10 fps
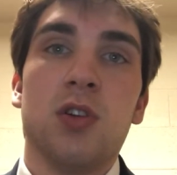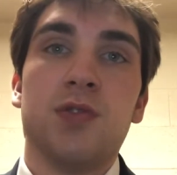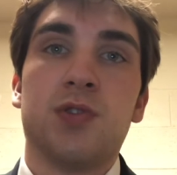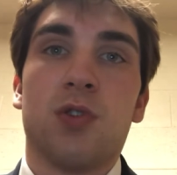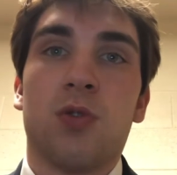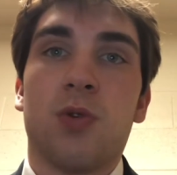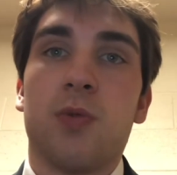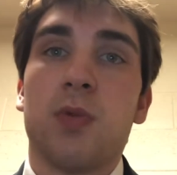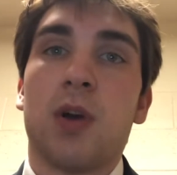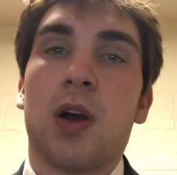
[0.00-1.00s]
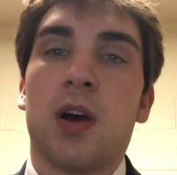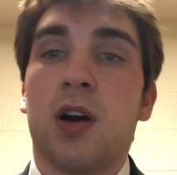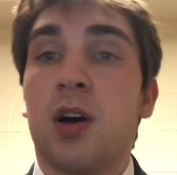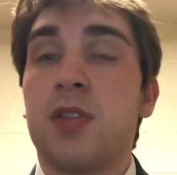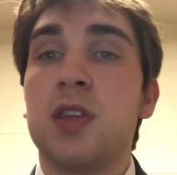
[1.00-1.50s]
So
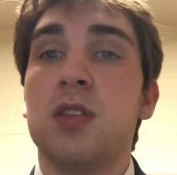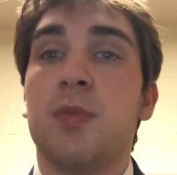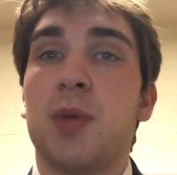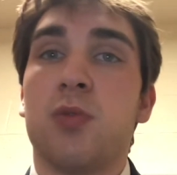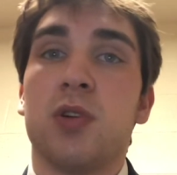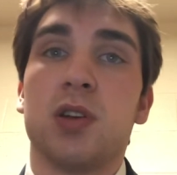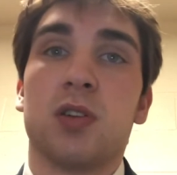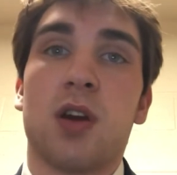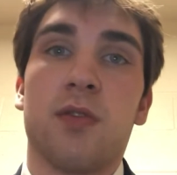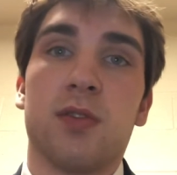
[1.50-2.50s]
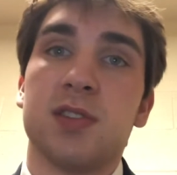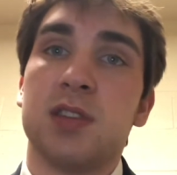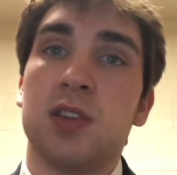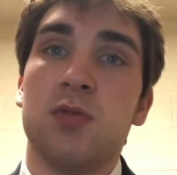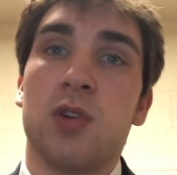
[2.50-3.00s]
I think the main point to cover is
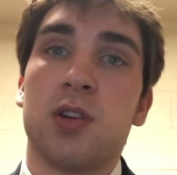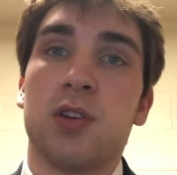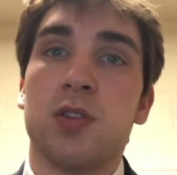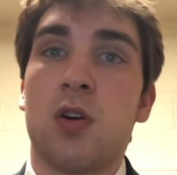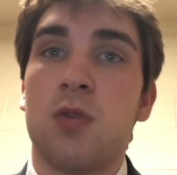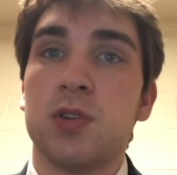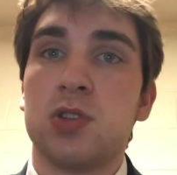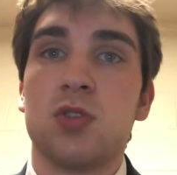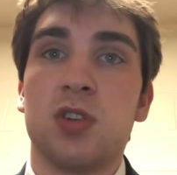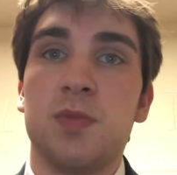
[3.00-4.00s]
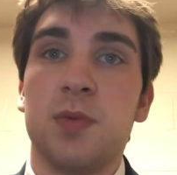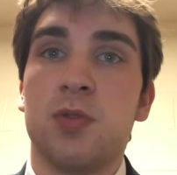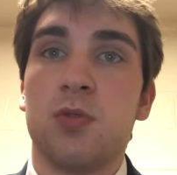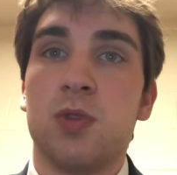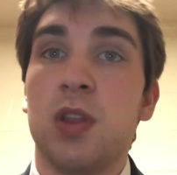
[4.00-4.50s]
that you want to always treat
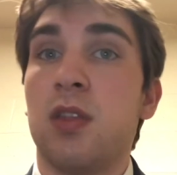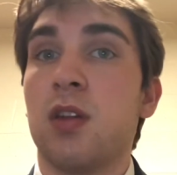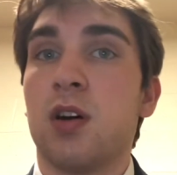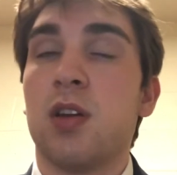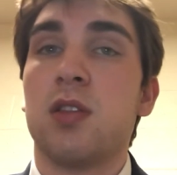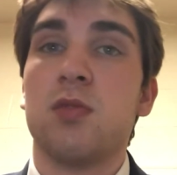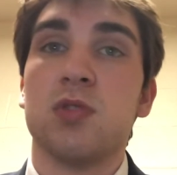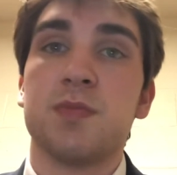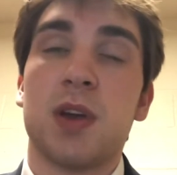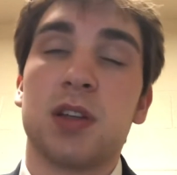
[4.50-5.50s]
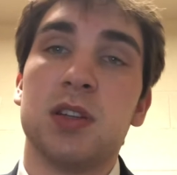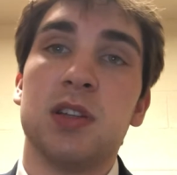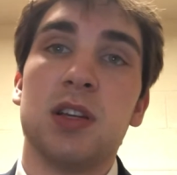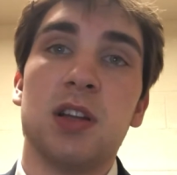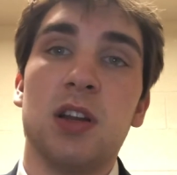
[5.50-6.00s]
people with respect and
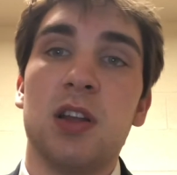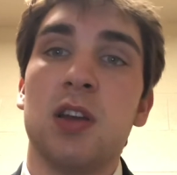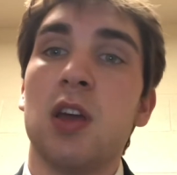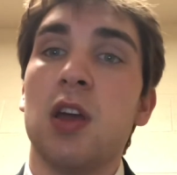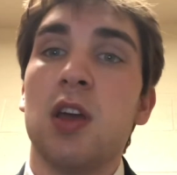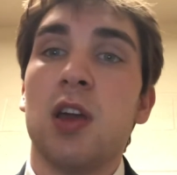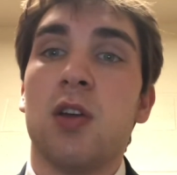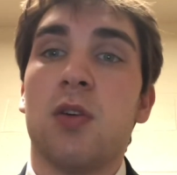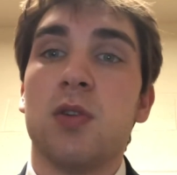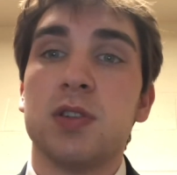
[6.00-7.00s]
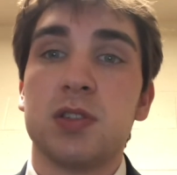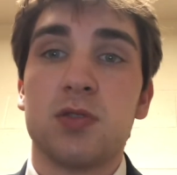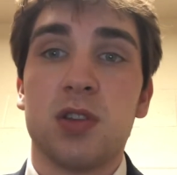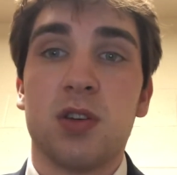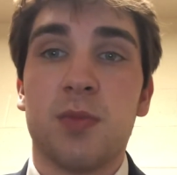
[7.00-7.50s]
dignity, and always
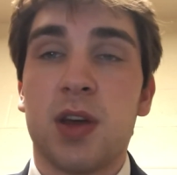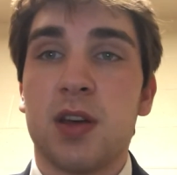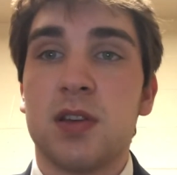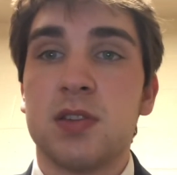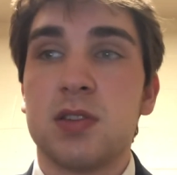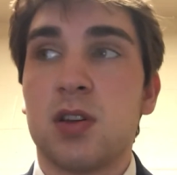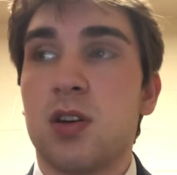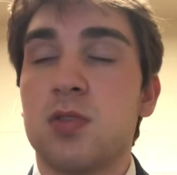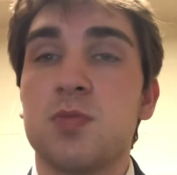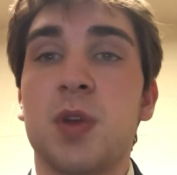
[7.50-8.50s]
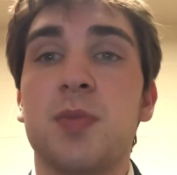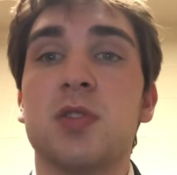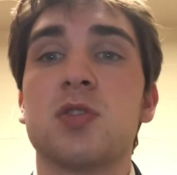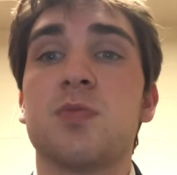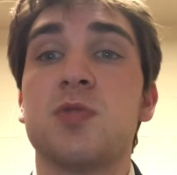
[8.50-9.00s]
treat them as maybe a
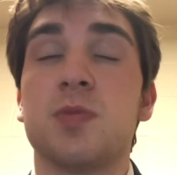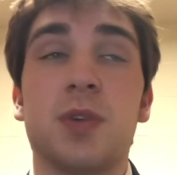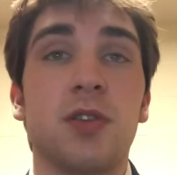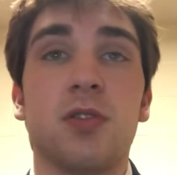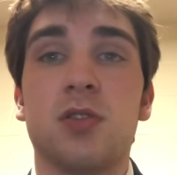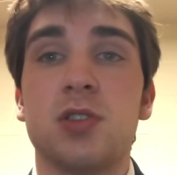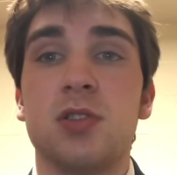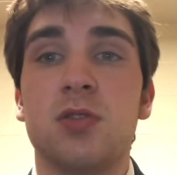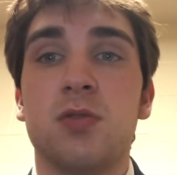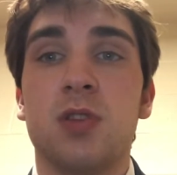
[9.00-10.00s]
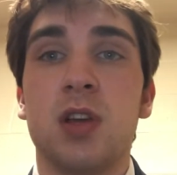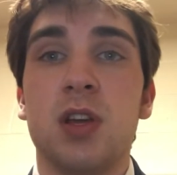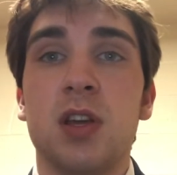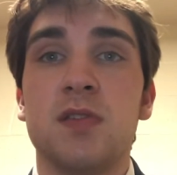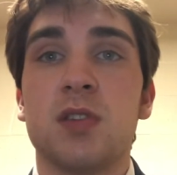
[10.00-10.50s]
superior to you
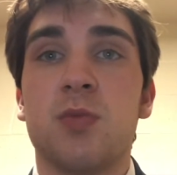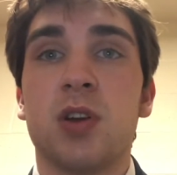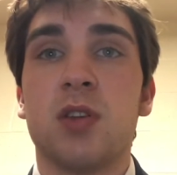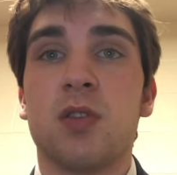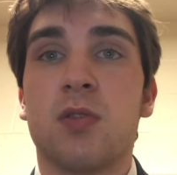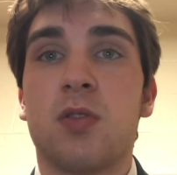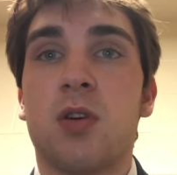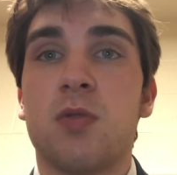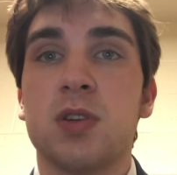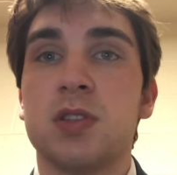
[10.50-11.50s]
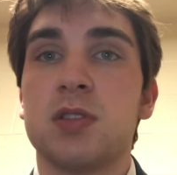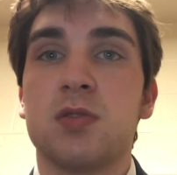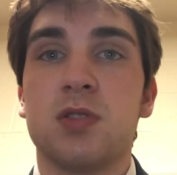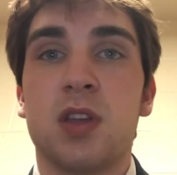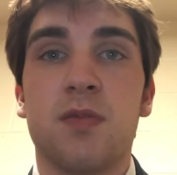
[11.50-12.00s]
in some way. Always
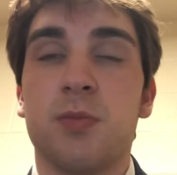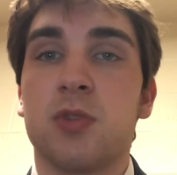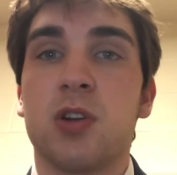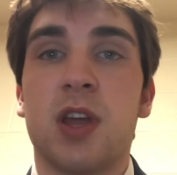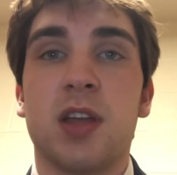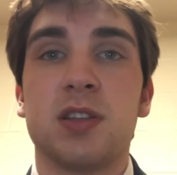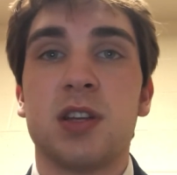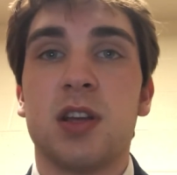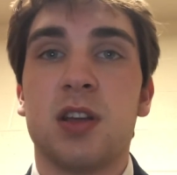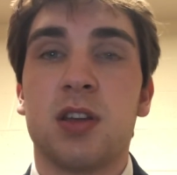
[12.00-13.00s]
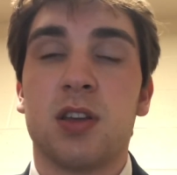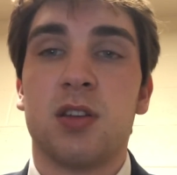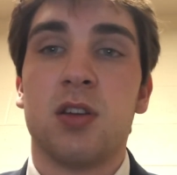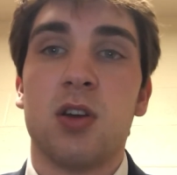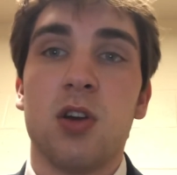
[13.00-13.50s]
give them a good handshake
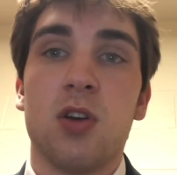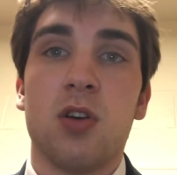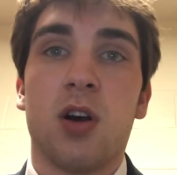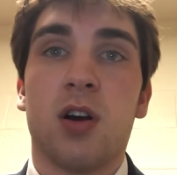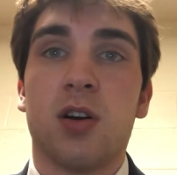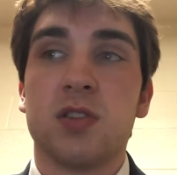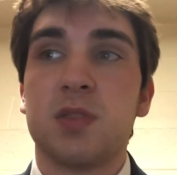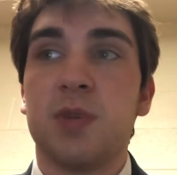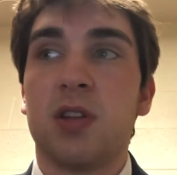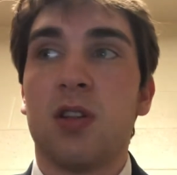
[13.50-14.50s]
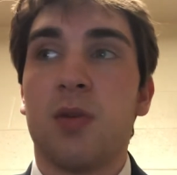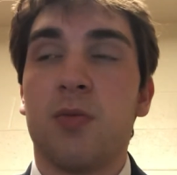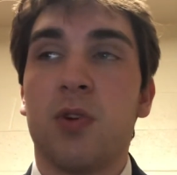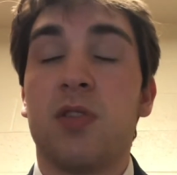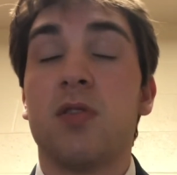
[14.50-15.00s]
and speak to them
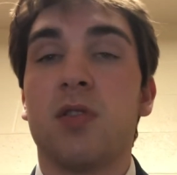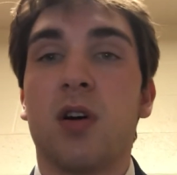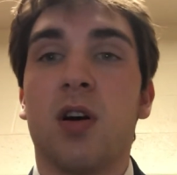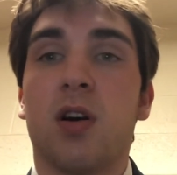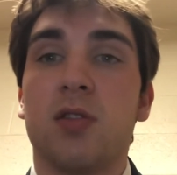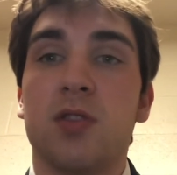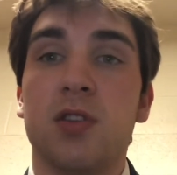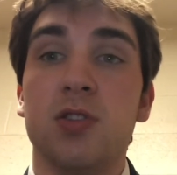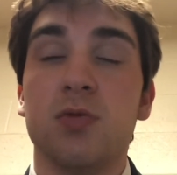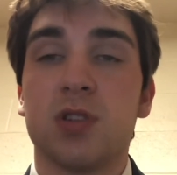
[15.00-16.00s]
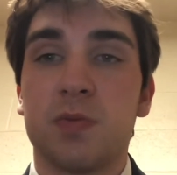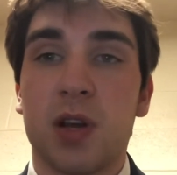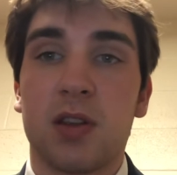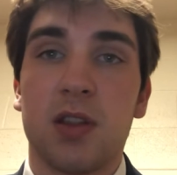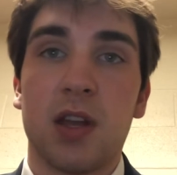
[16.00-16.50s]
with the due
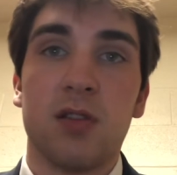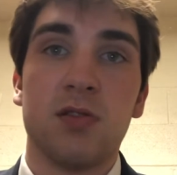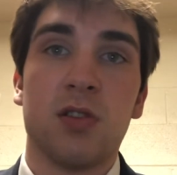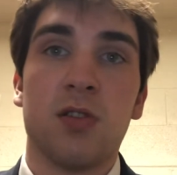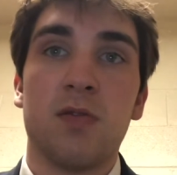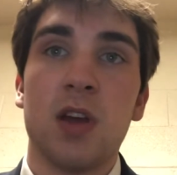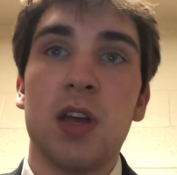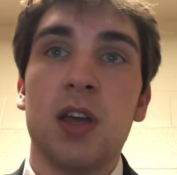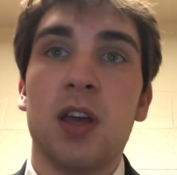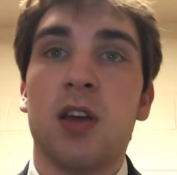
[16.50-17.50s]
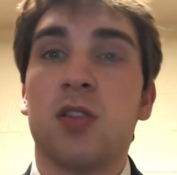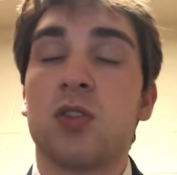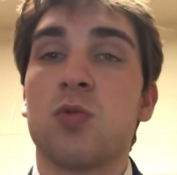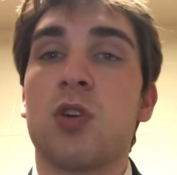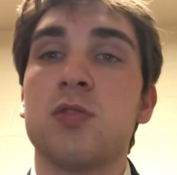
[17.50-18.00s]
respect that they deserve. And because
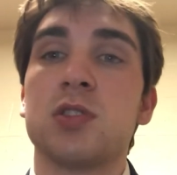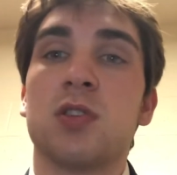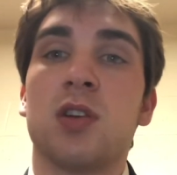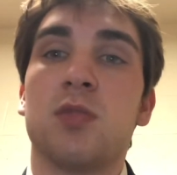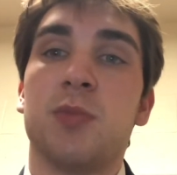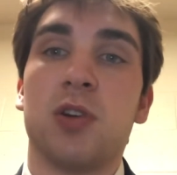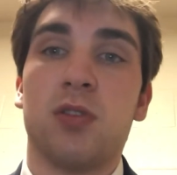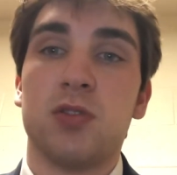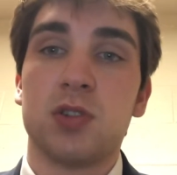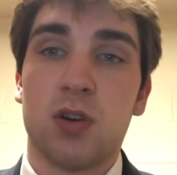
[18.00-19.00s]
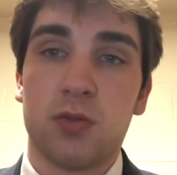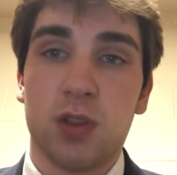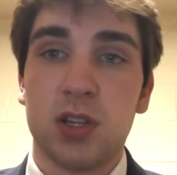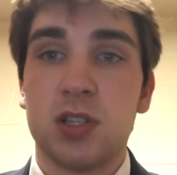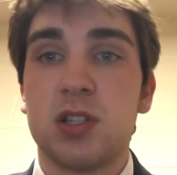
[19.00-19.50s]
we're always trying to build strong
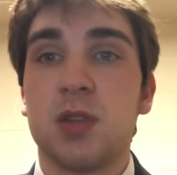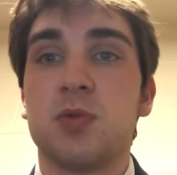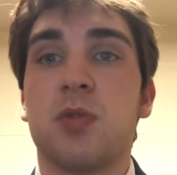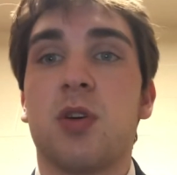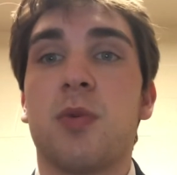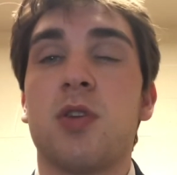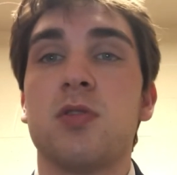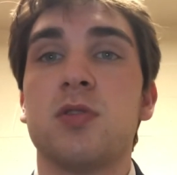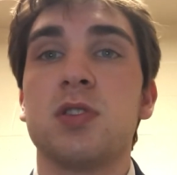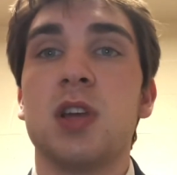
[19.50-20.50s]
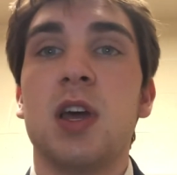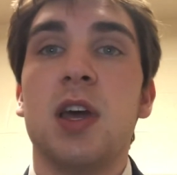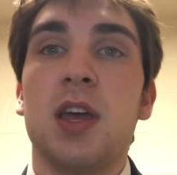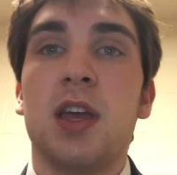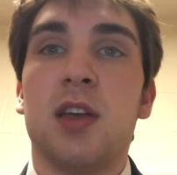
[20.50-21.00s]
relationships with our partners,
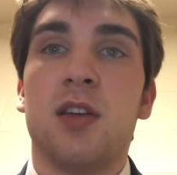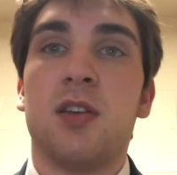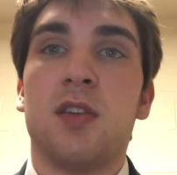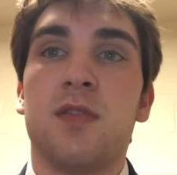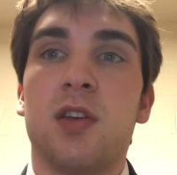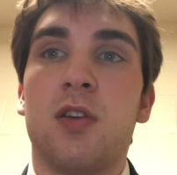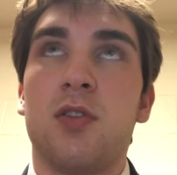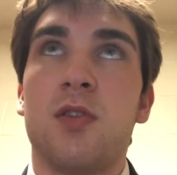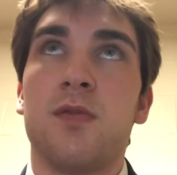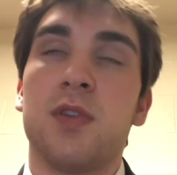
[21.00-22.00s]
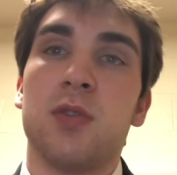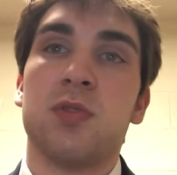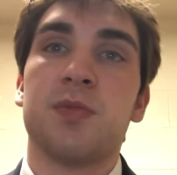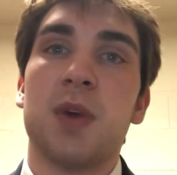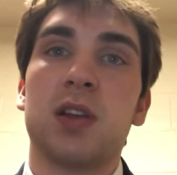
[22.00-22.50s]
and if they don't feel
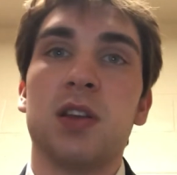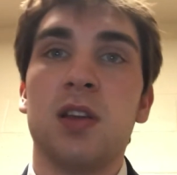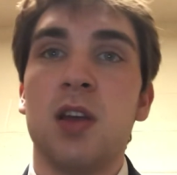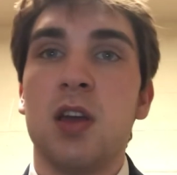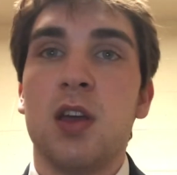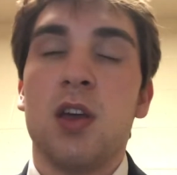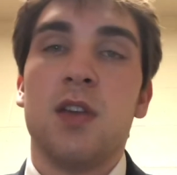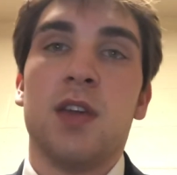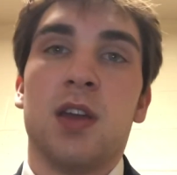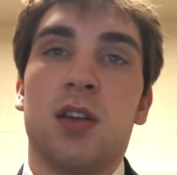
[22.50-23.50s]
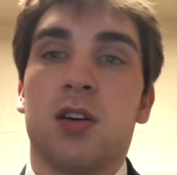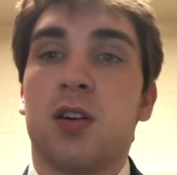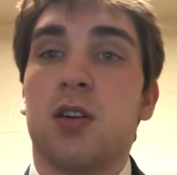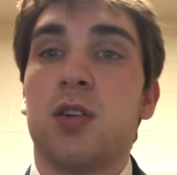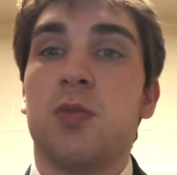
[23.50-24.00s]
respected, then
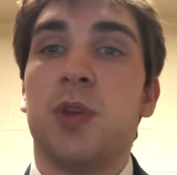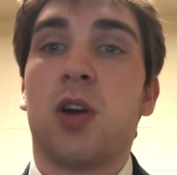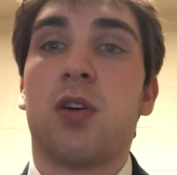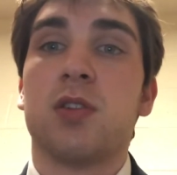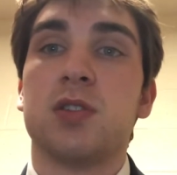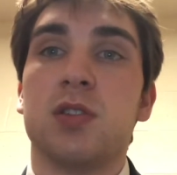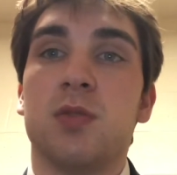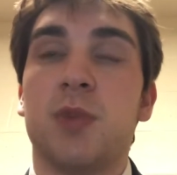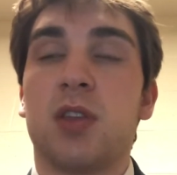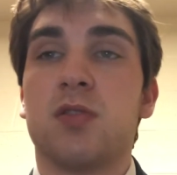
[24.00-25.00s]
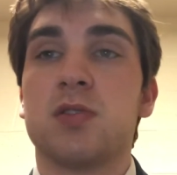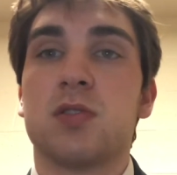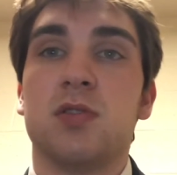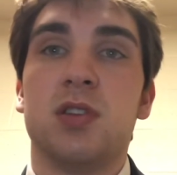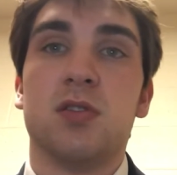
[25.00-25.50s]
it would be hard to make those
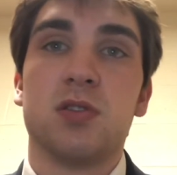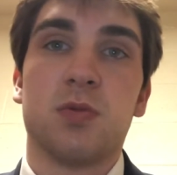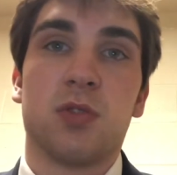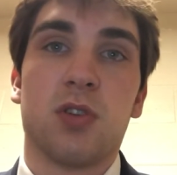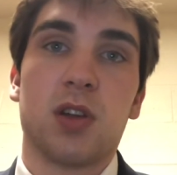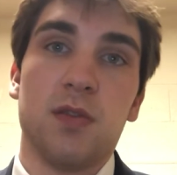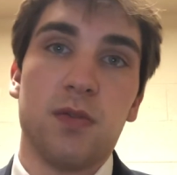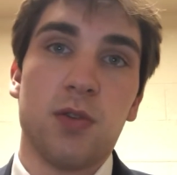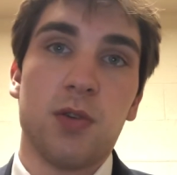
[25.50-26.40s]
certain deals that we're looking for.